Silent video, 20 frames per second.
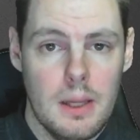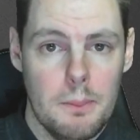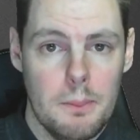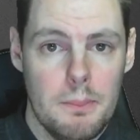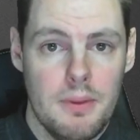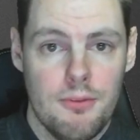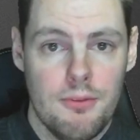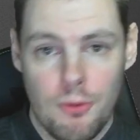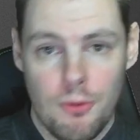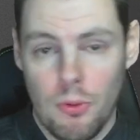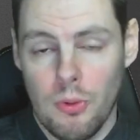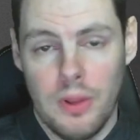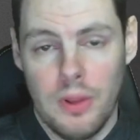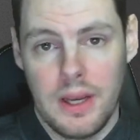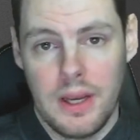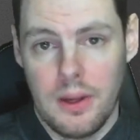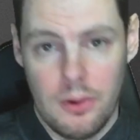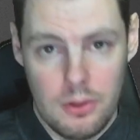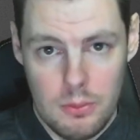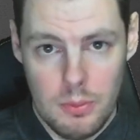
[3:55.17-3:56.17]
before they're
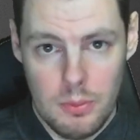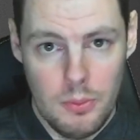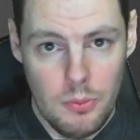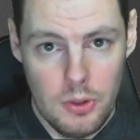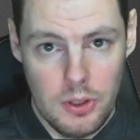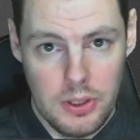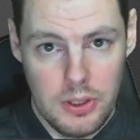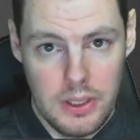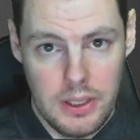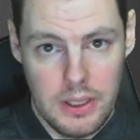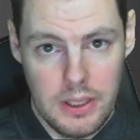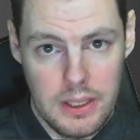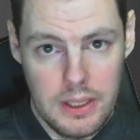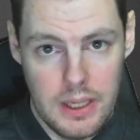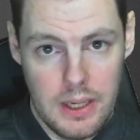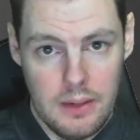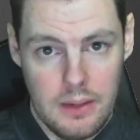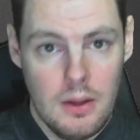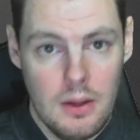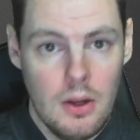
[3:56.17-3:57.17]
going to be working
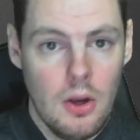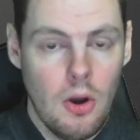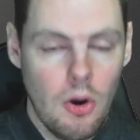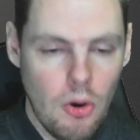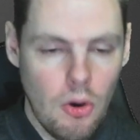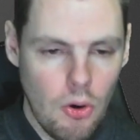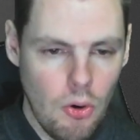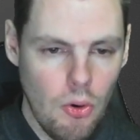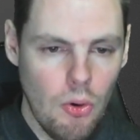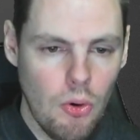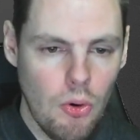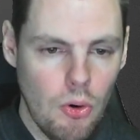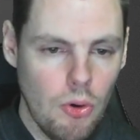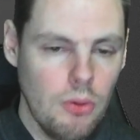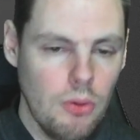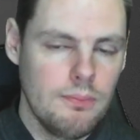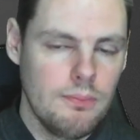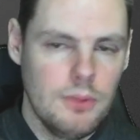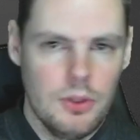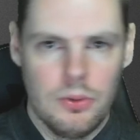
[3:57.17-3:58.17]
again.
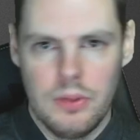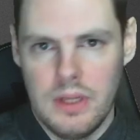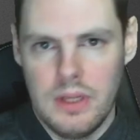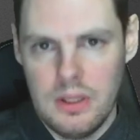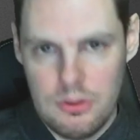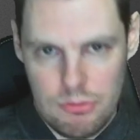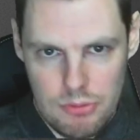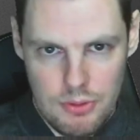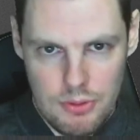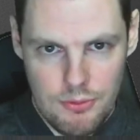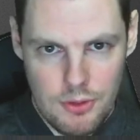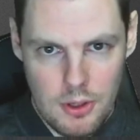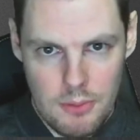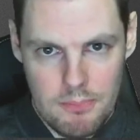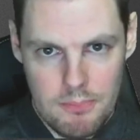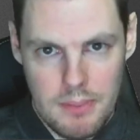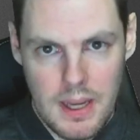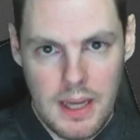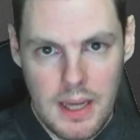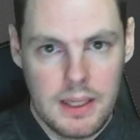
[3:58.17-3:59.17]
Or you'll need to
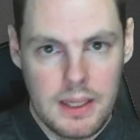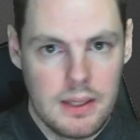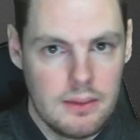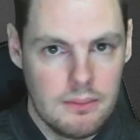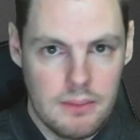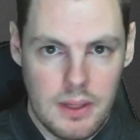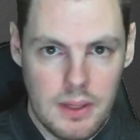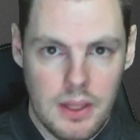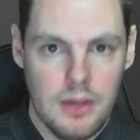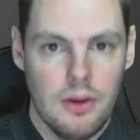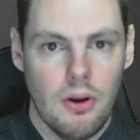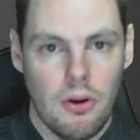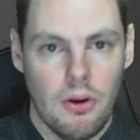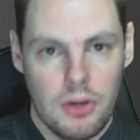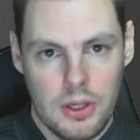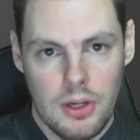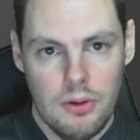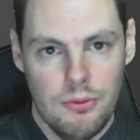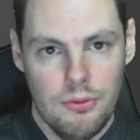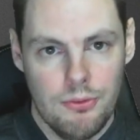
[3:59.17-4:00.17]
revert back and not
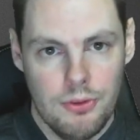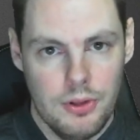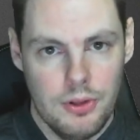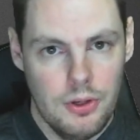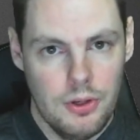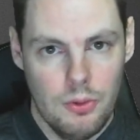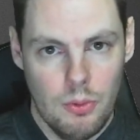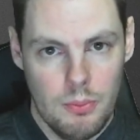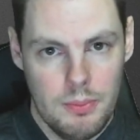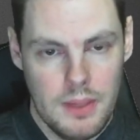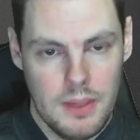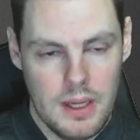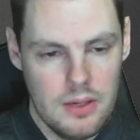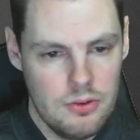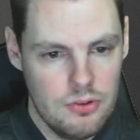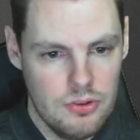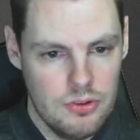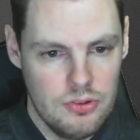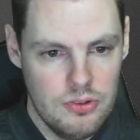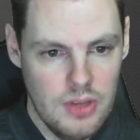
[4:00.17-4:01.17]
go for the new update
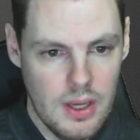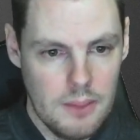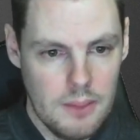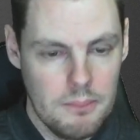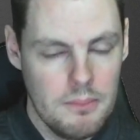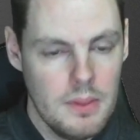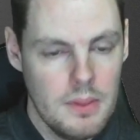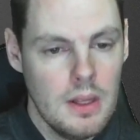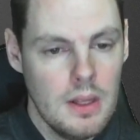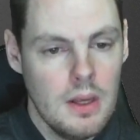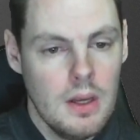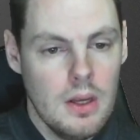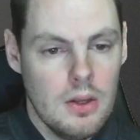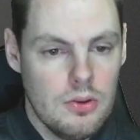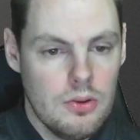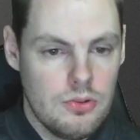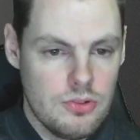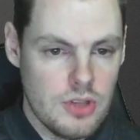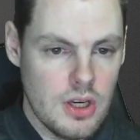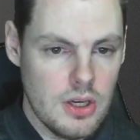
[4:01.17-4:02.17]
just yet.
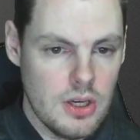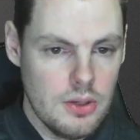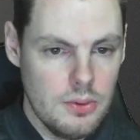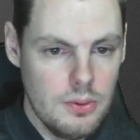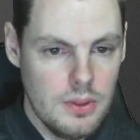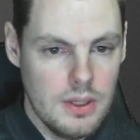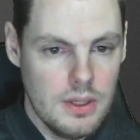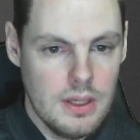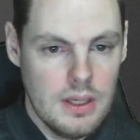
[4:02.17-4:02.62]
So